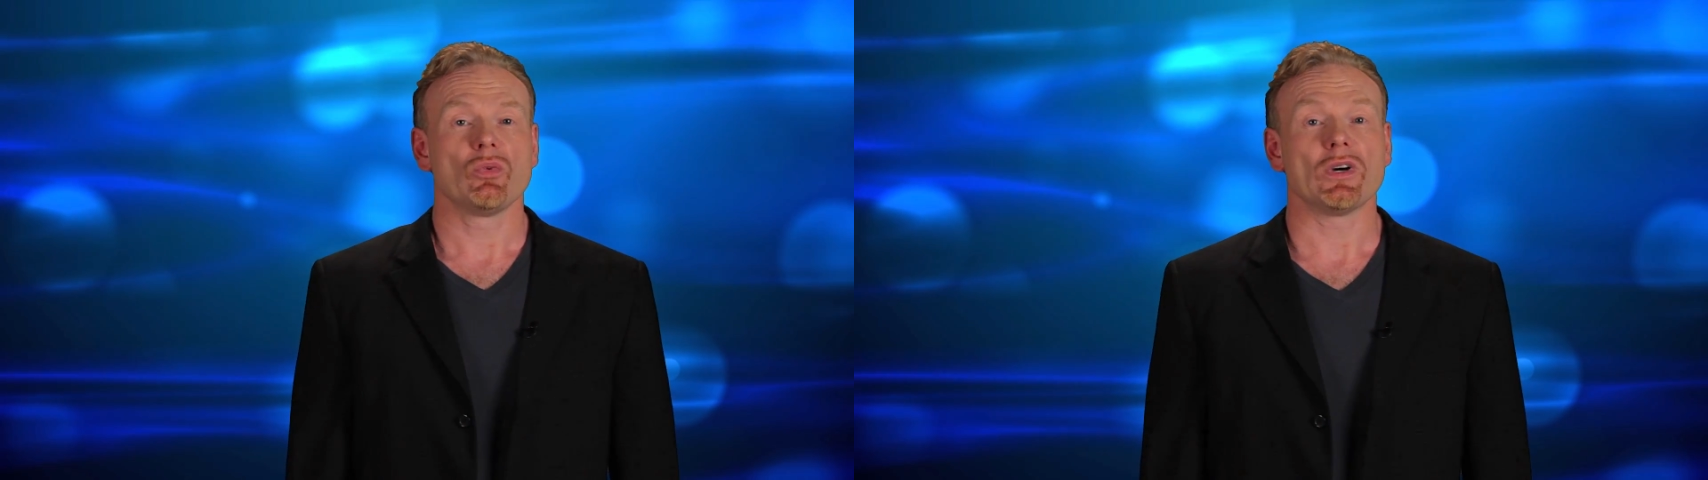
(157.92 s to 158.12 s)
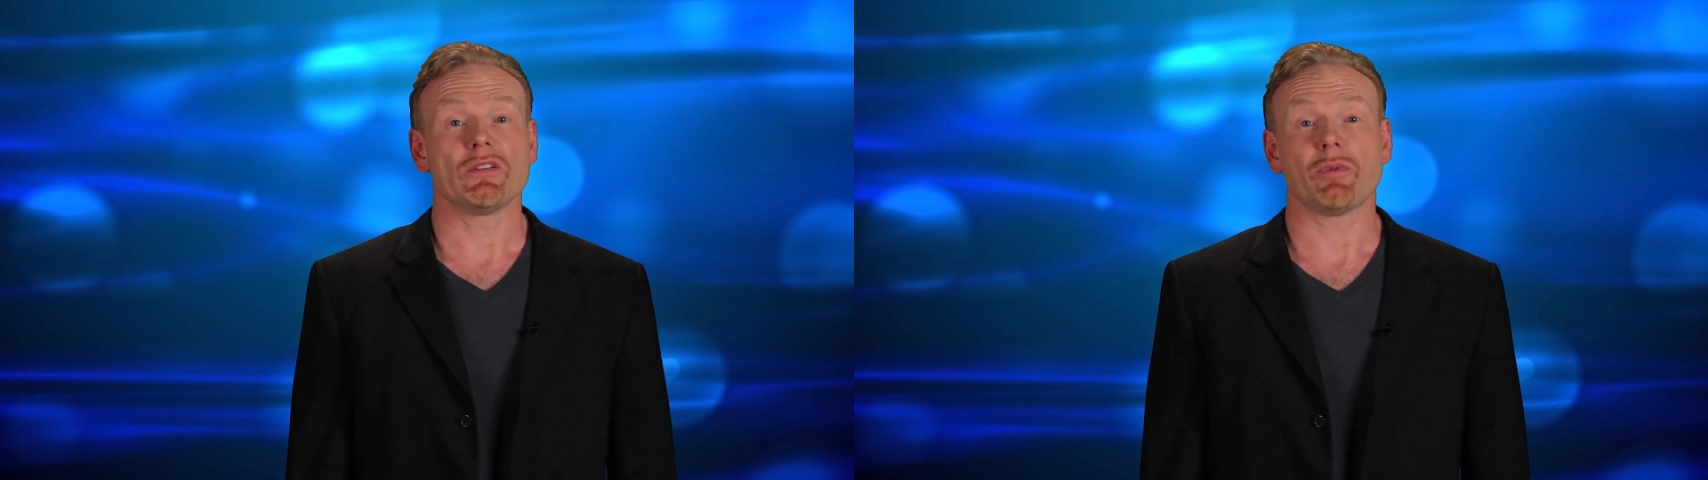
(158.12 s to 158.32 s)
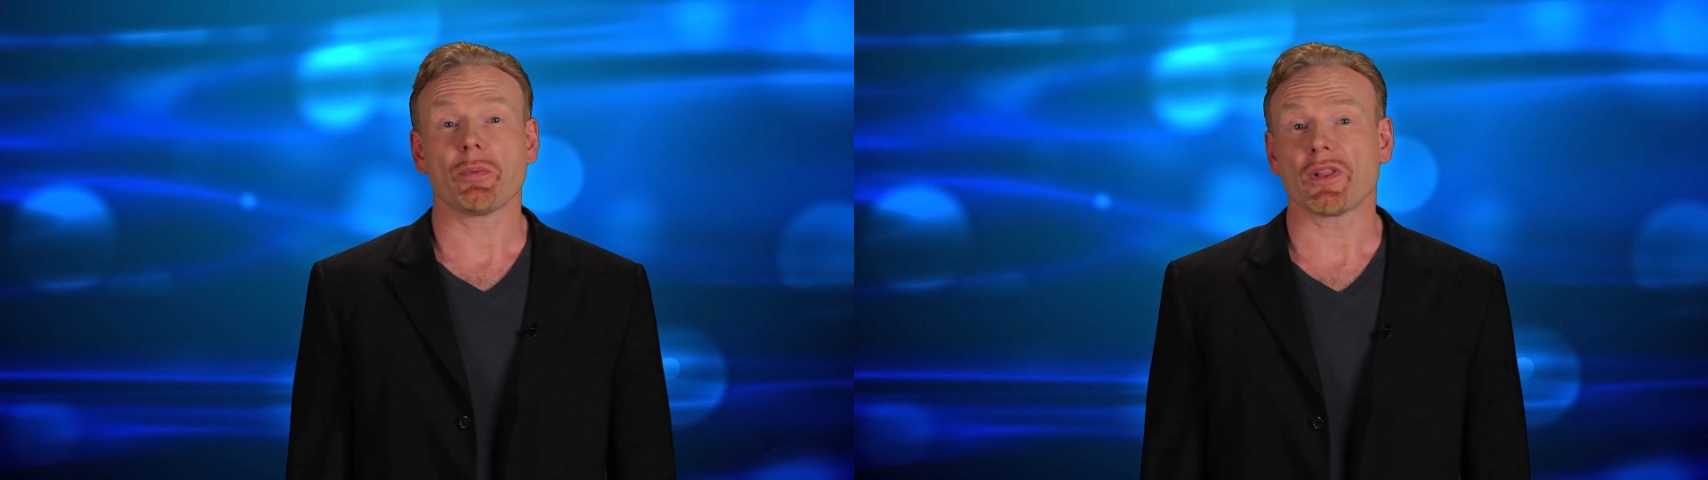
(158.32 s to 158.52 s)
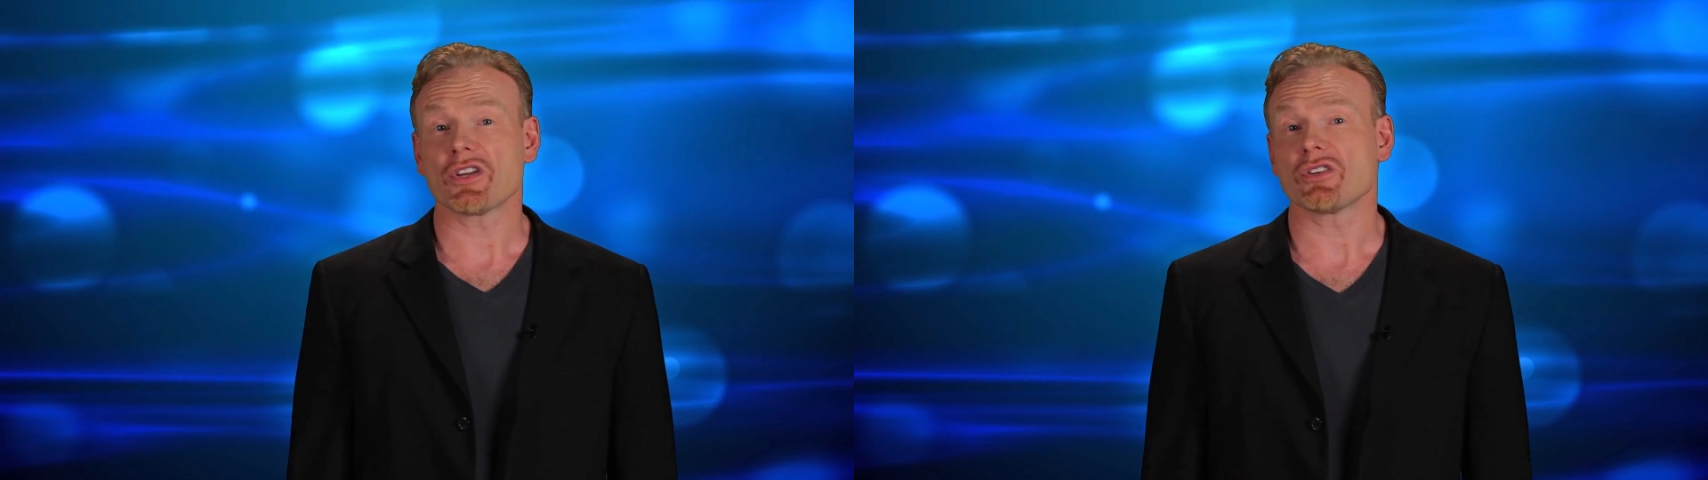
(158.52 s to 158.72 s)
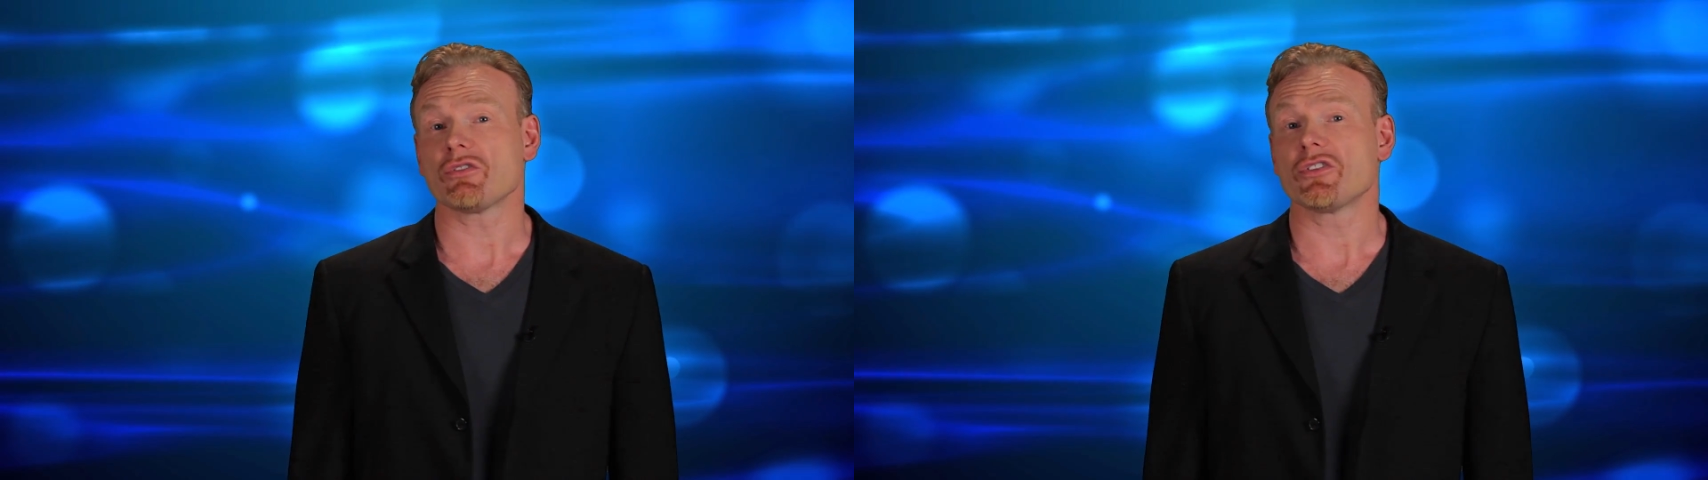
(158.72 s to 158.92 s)
Well,
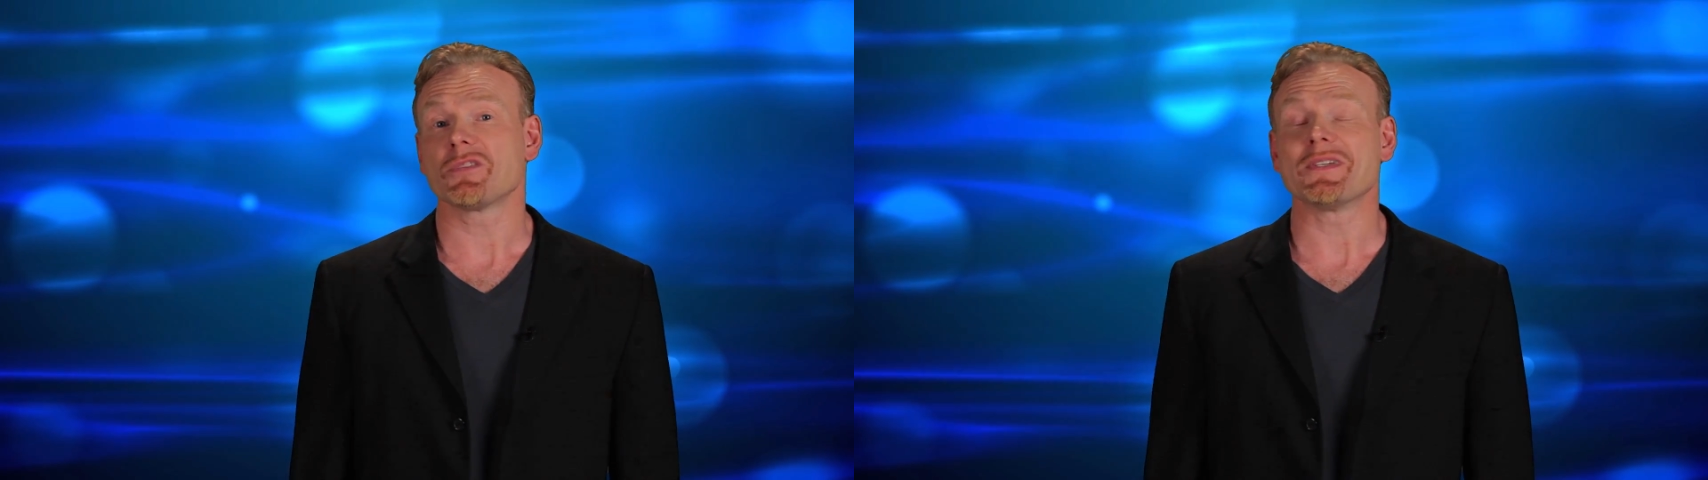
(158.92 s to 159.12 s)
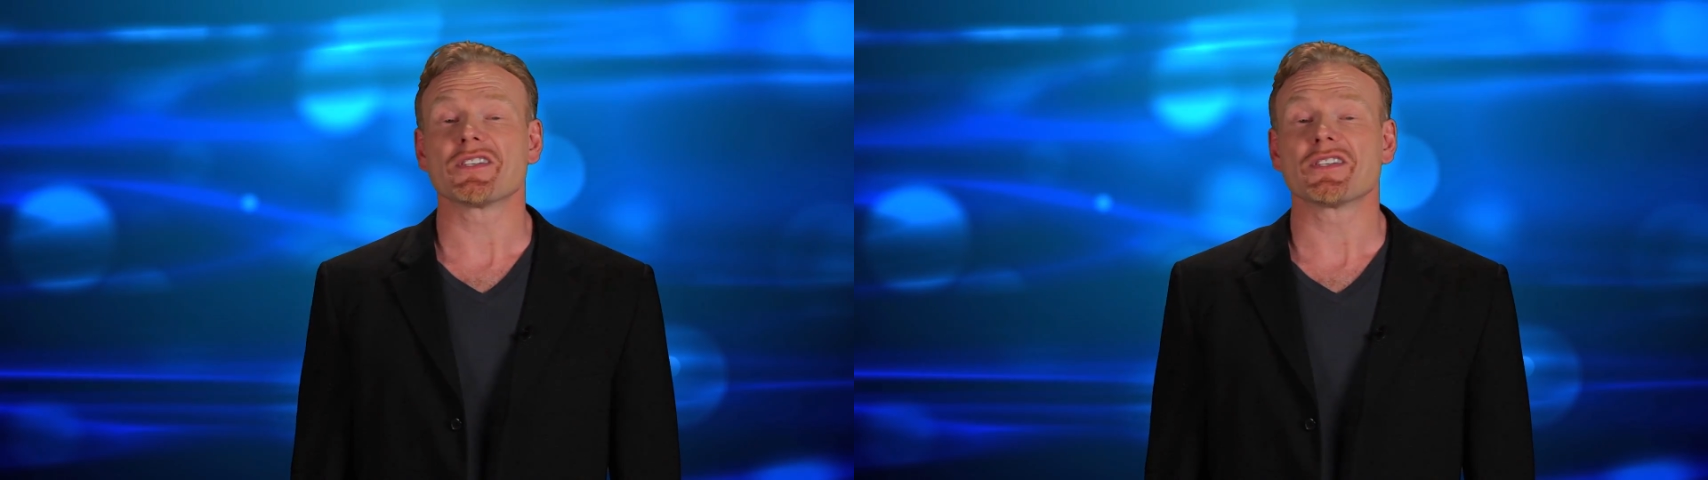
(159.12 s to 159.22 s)
population growth has been